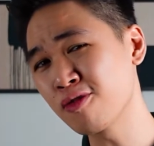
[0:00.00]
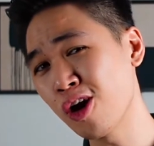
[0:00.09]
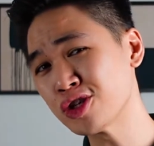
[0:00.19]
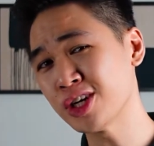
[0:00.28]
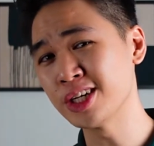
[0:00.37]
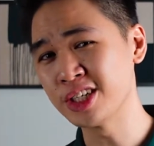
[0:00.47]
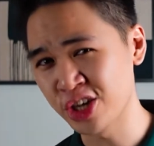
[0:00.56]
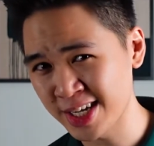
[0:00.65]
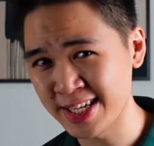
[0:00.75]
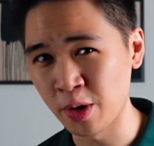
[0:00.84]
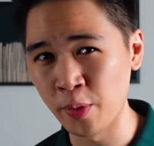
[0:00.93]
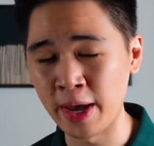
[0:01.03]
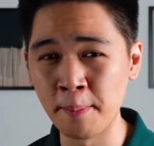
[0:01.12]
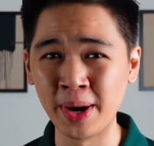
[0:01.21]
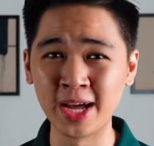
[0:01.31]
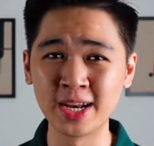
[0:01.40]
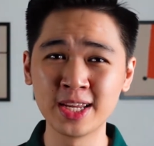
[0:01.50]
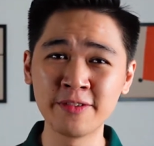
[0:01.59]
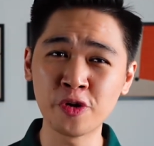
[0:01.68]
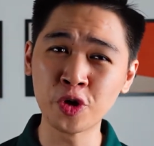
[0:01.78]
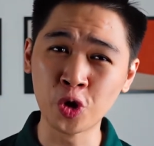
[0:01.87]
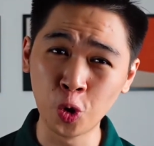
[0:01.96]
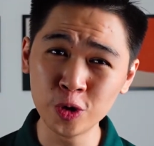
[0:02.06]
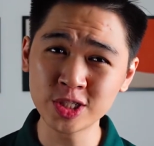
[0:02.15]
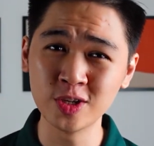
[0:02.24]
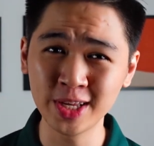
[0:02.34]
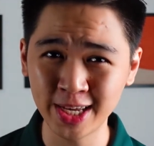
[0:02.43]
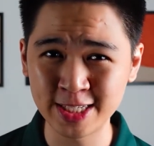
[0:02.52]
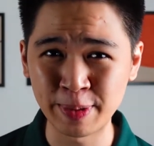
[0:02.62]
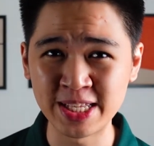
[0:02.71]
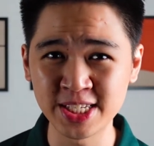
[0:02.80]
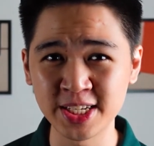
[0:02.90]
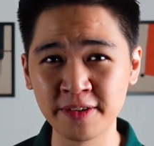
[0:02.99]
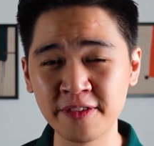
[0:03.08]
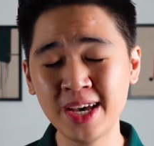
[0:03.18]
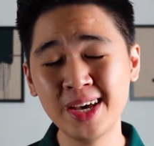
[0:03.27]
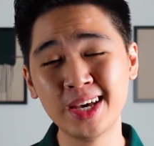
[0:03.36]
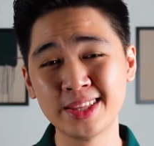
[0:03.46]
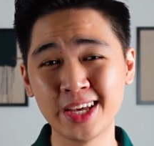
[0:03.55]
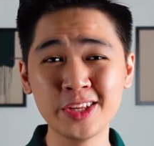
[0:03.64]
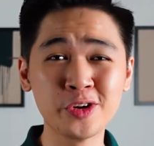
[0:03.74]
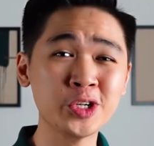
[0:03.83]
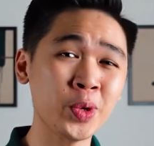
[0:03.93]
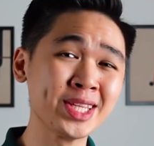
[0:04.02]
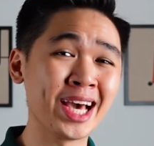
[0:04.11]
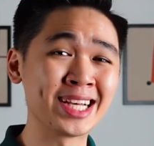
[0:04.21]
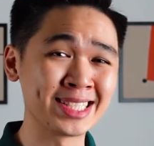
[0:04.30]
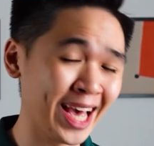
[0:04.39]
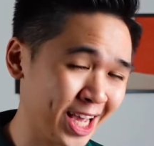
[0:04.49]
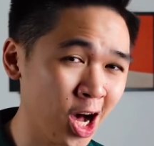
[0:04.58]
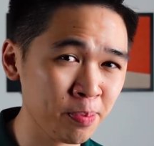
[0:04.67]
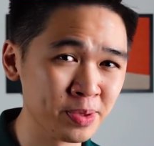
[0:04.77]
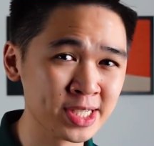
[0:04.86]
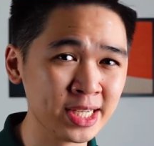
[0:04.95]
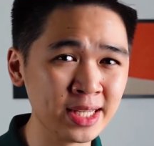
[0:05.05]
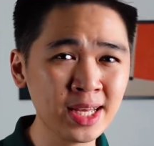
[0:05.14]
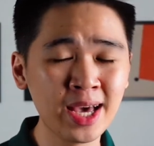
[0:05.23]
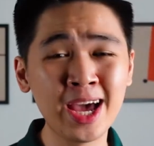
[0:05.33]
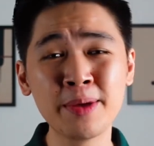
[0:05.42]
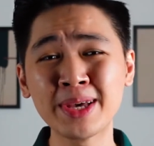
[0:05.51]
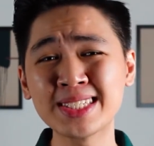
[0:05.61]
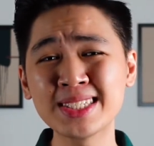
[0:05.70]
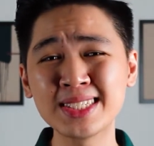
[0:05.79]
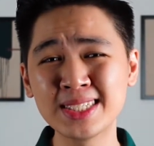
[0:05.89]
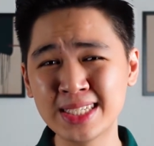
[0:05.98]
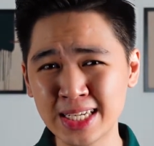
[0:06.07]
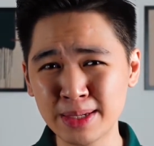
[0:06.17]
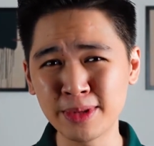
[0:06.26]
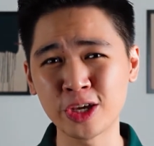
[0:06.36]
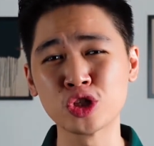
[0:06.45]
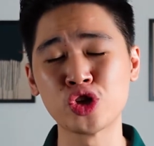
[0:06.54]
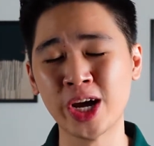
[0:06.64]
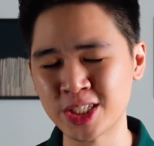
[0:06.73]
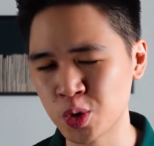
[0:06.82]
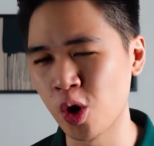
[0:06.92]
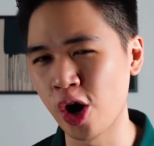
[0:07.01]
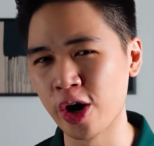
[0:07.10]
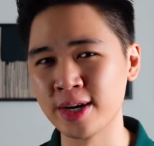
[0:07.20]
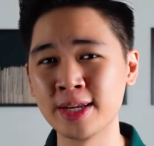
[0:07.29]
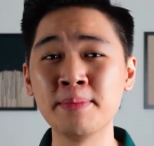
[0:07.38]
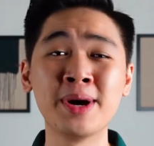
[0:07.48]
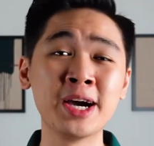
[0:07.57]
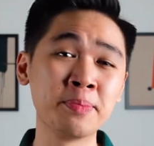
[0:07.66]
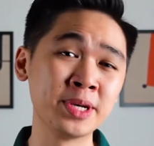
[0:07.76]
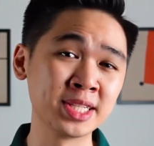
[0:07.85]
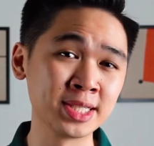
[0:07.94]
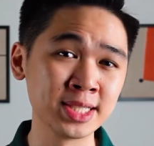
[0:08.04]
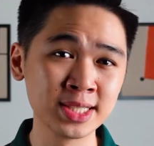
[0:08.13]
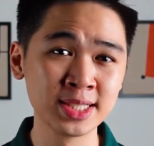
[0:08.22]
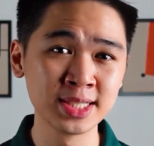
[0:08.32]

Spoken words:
wrong trying to dress that way, but if your goal is to look expensive, then you're doing the exact opposite. And it makes it seem like you're trying too hard, in my opinion.